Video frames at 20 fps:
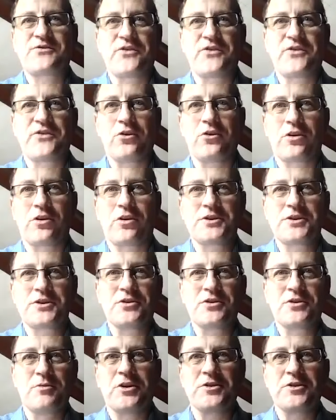six feet or
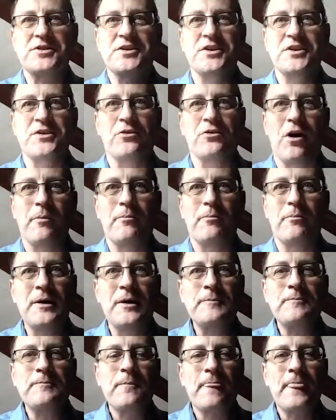two meters in Europe
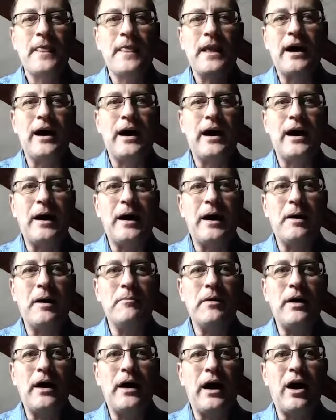
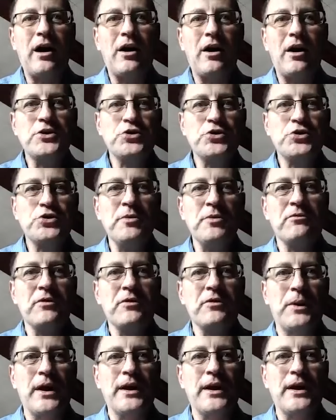uh, are should be
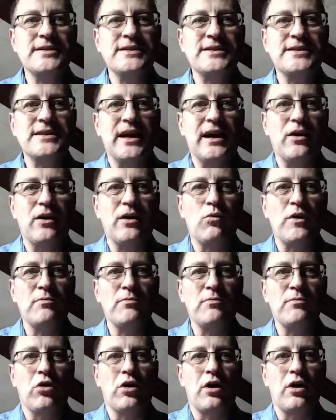replaced uh,
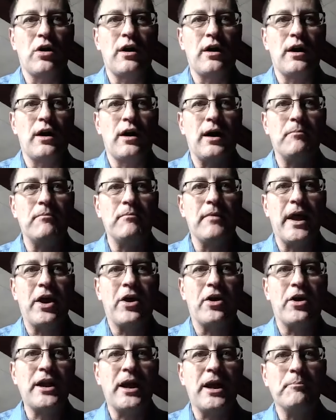with more um,
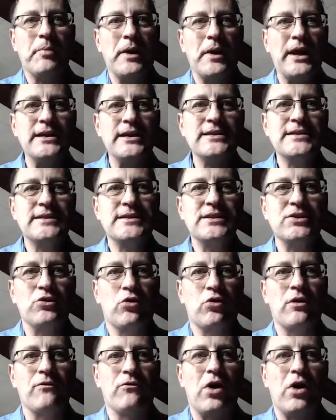area-based
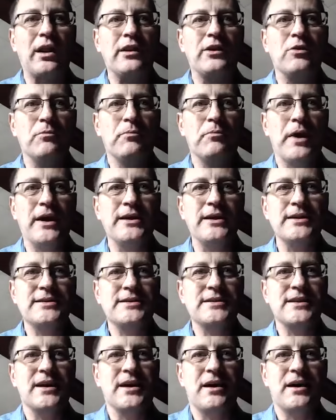or
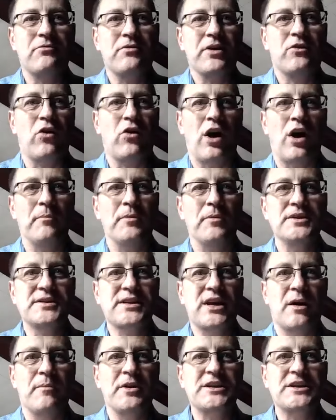volume-based uh,
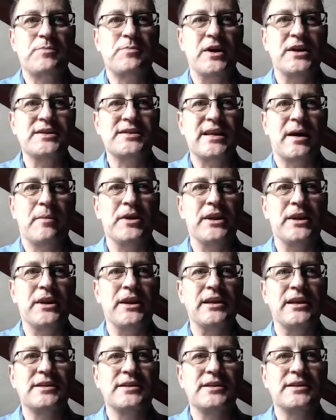requirements. How much space
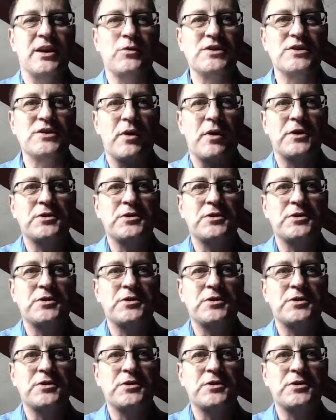somebody needs, you know,